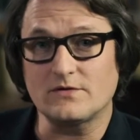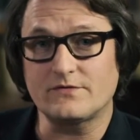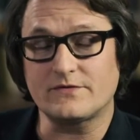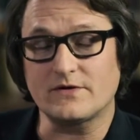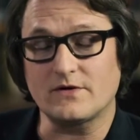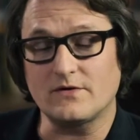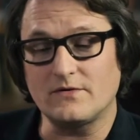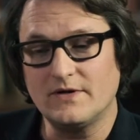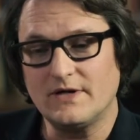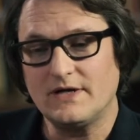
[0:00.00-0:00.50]

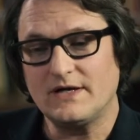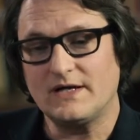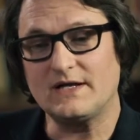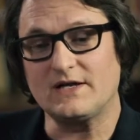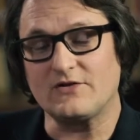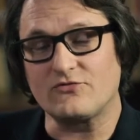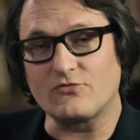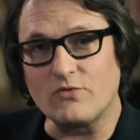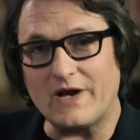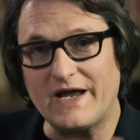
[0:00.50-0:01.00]
So in
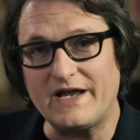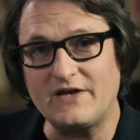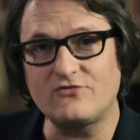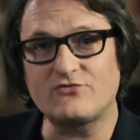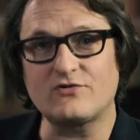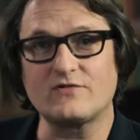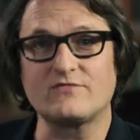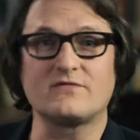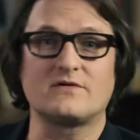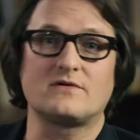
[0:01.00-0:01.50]
his
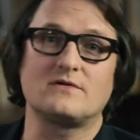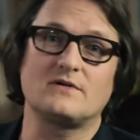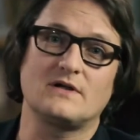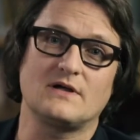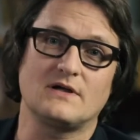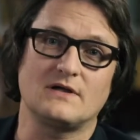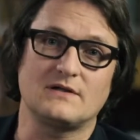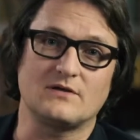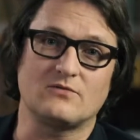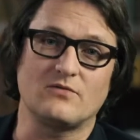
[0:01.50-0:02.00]
range of
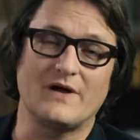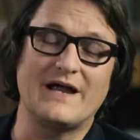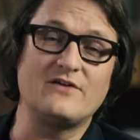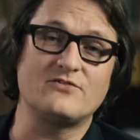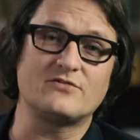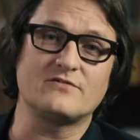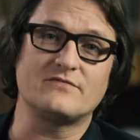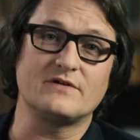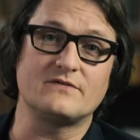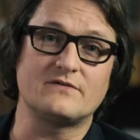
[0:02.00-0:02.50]

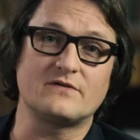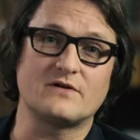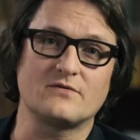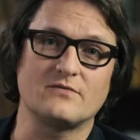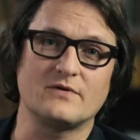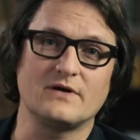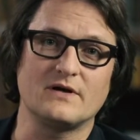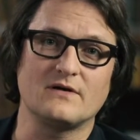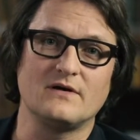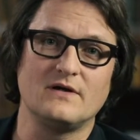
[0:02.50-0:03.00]
his
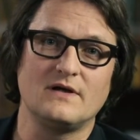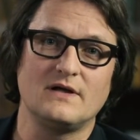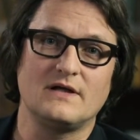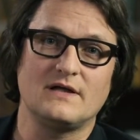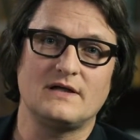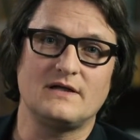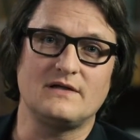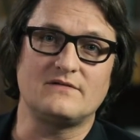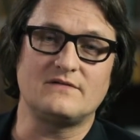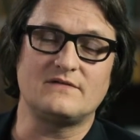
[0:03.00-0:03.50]
career,
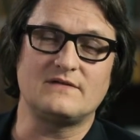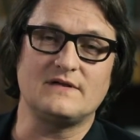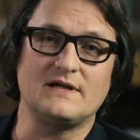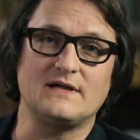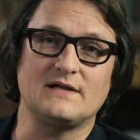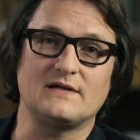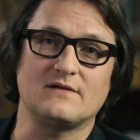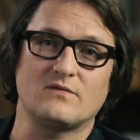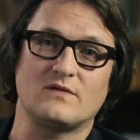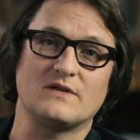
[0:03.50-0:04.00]
he's
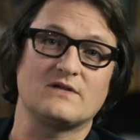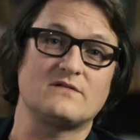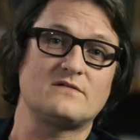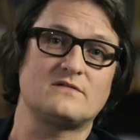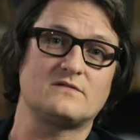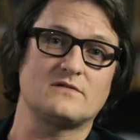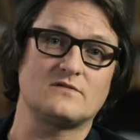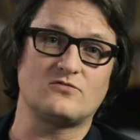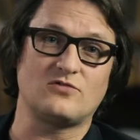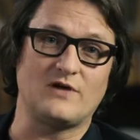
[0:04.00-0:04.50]
seen
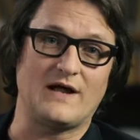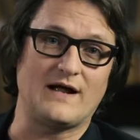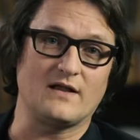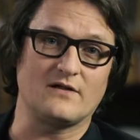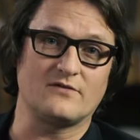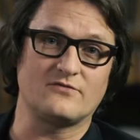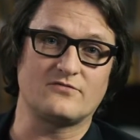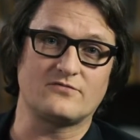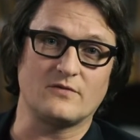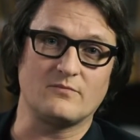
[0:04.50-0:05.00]
this
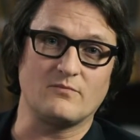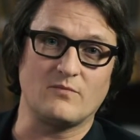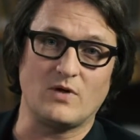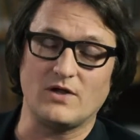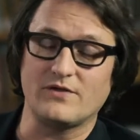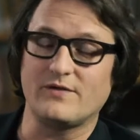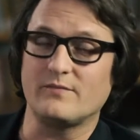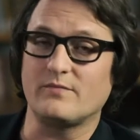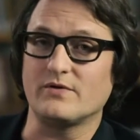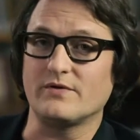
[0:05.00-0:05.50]
challenge from
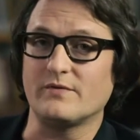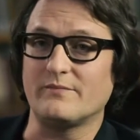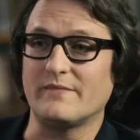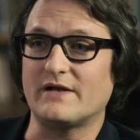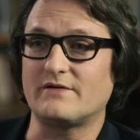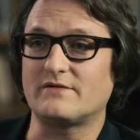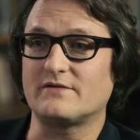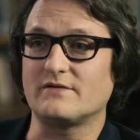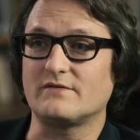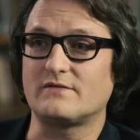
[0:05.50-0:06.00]
multiple
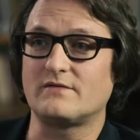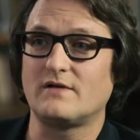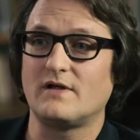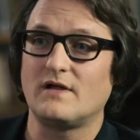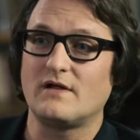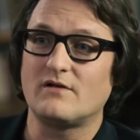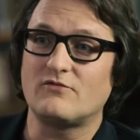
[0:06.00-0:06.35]
dimensions.